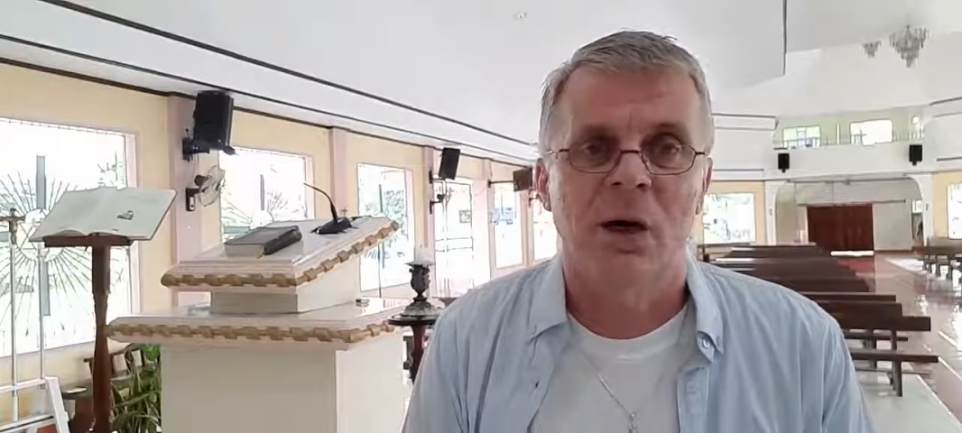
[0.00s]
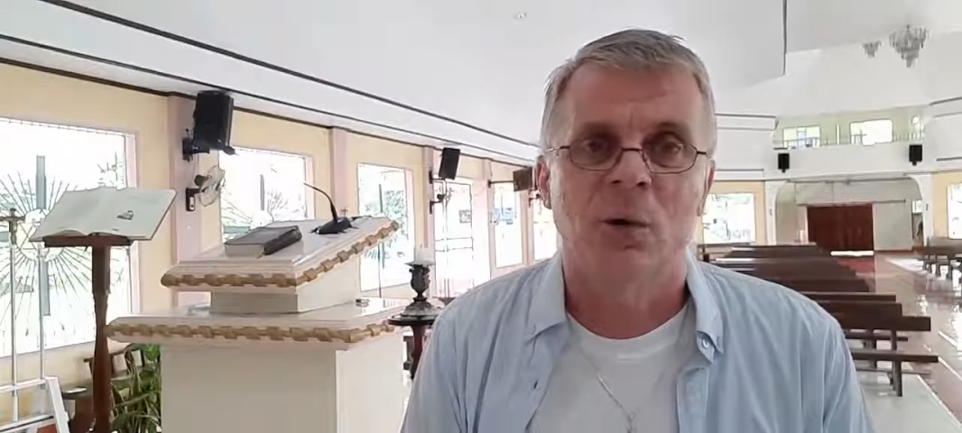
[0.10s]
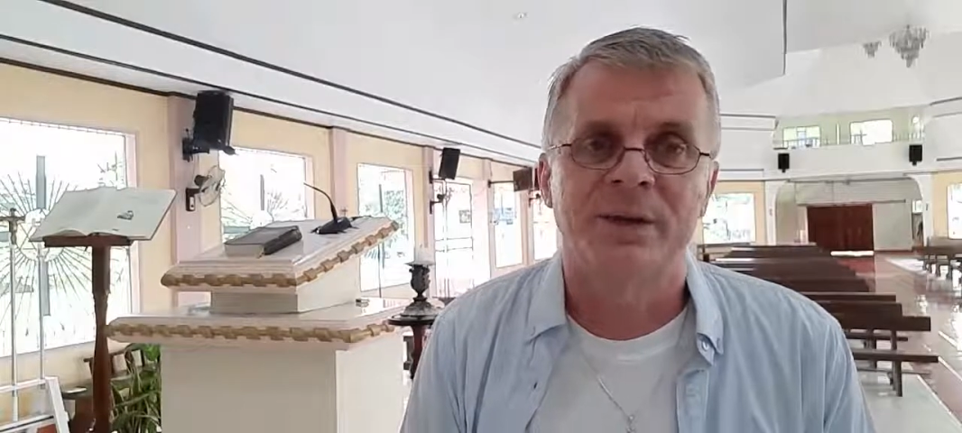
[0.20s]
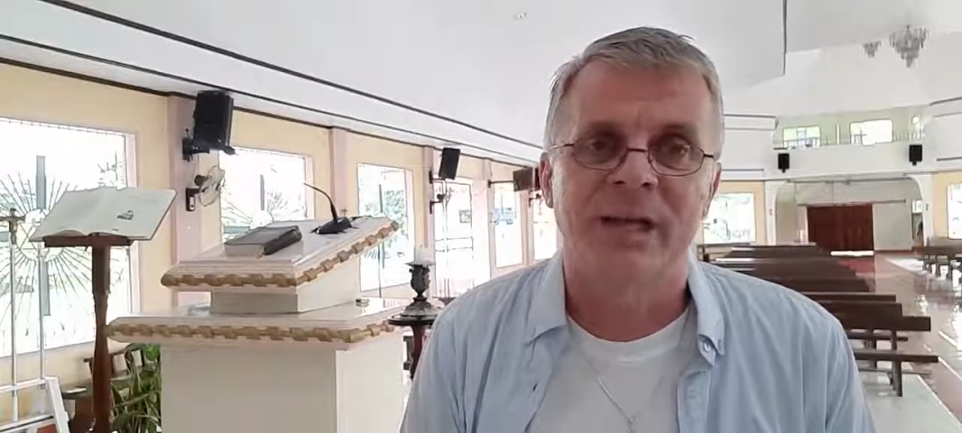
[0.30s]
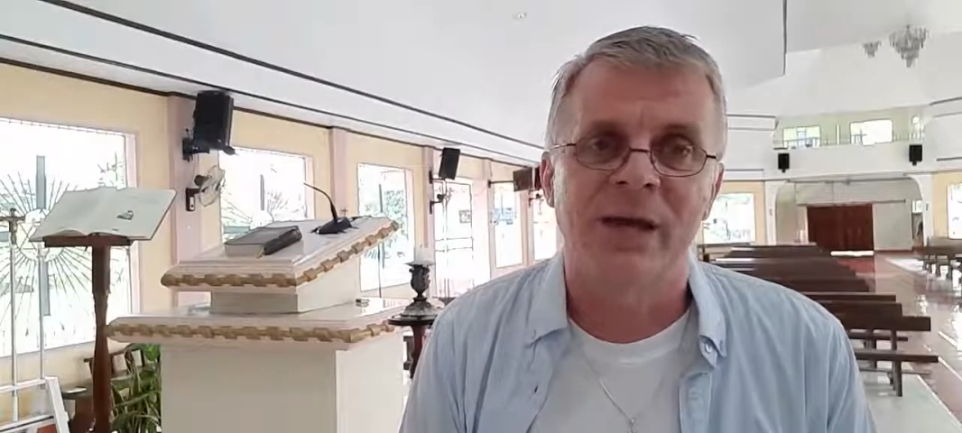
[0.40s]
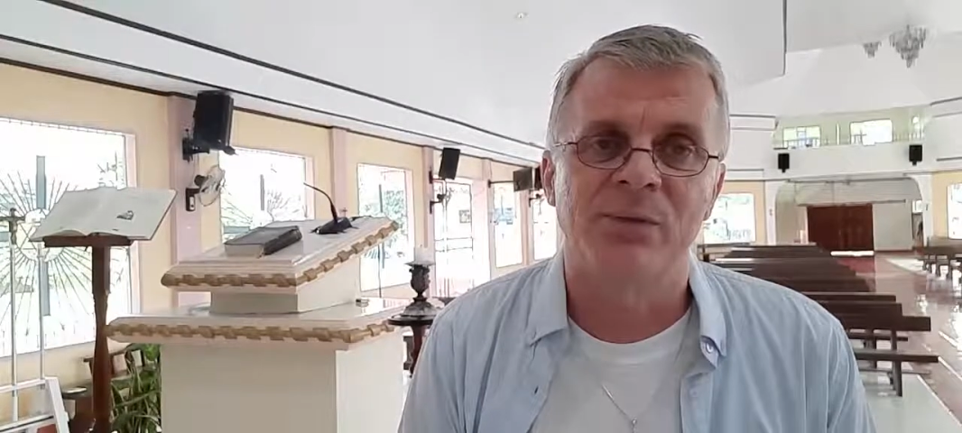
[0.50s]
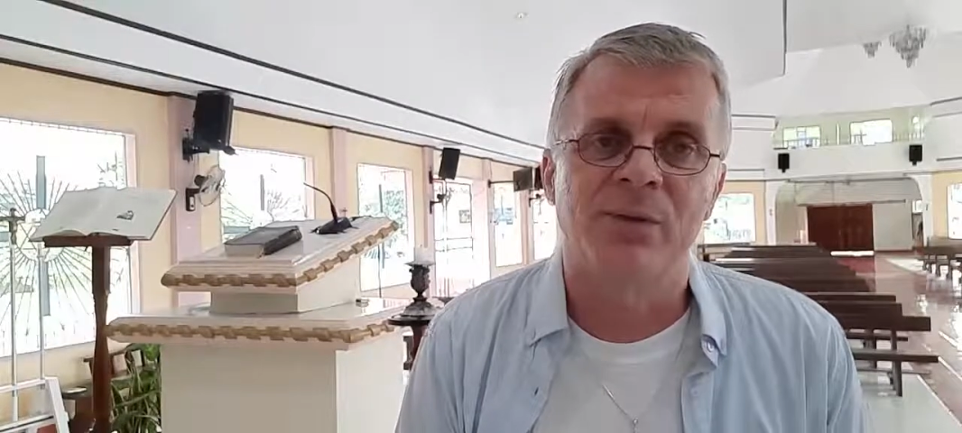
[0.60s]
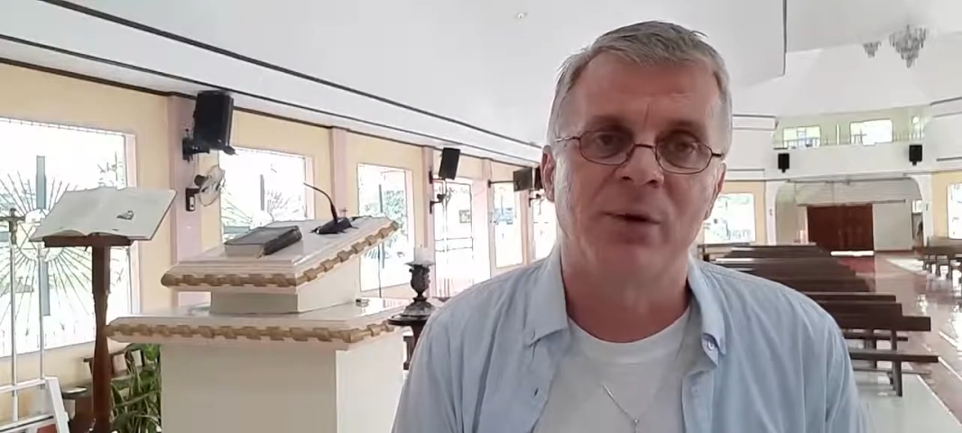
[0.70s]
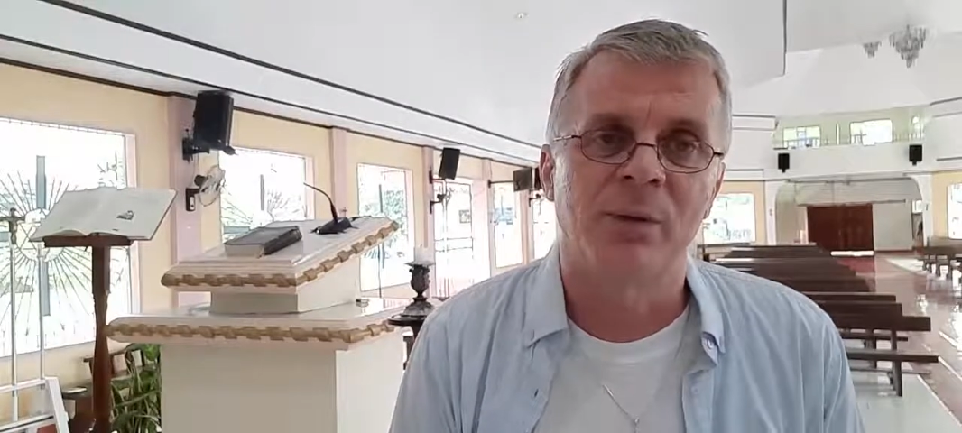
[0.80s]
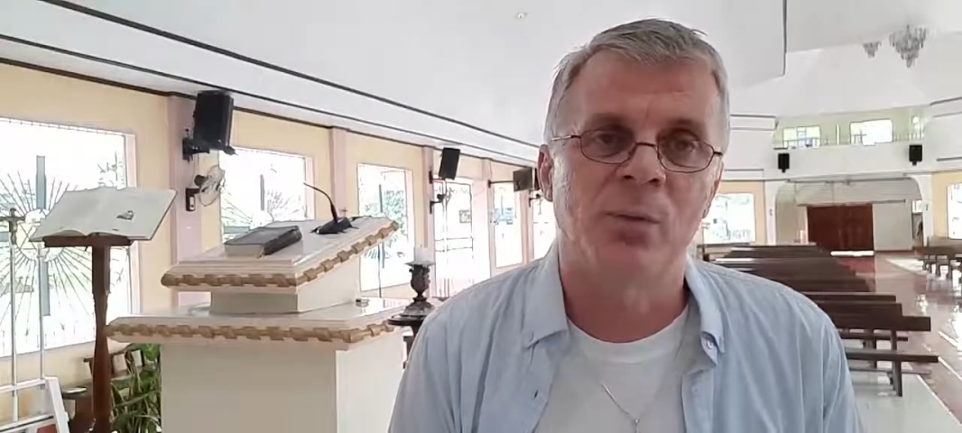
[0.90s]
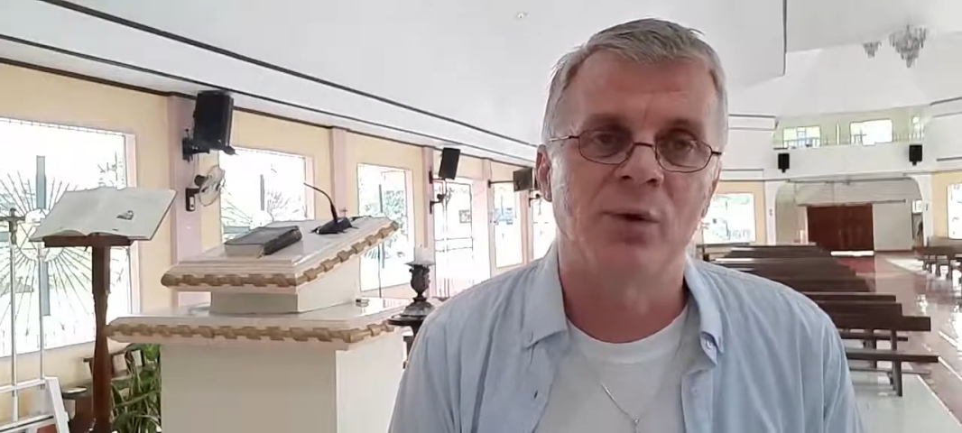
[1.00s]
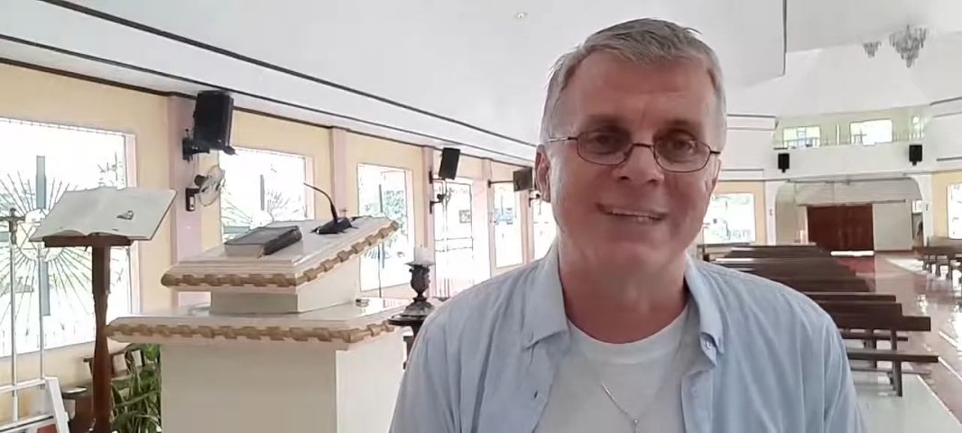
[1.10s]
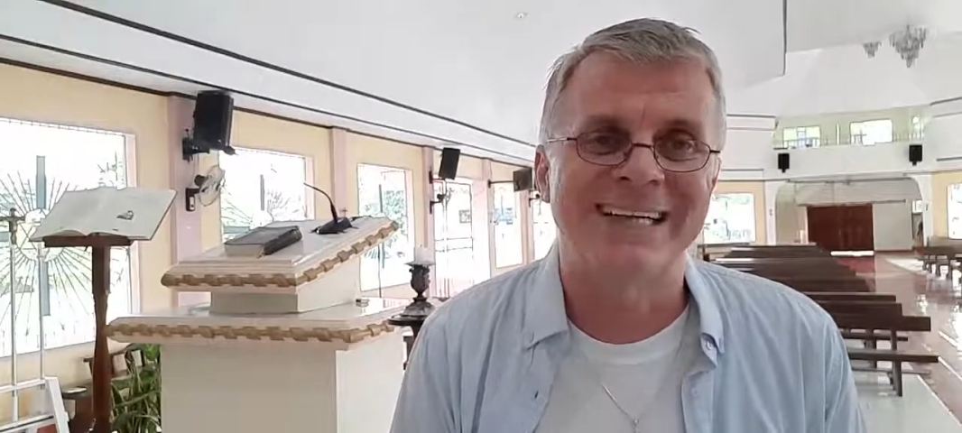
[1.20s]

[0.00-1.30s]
what came through him was